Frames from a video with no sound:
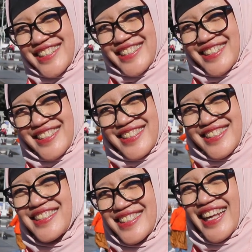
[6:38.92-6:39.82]
Yeah.
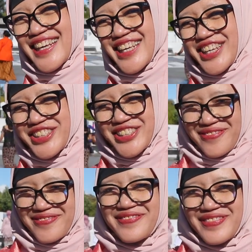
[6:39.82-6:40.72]
Okay.
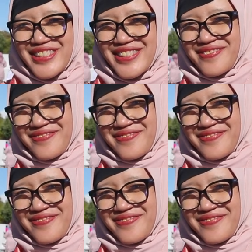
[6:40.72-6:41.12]
Thanks a lot.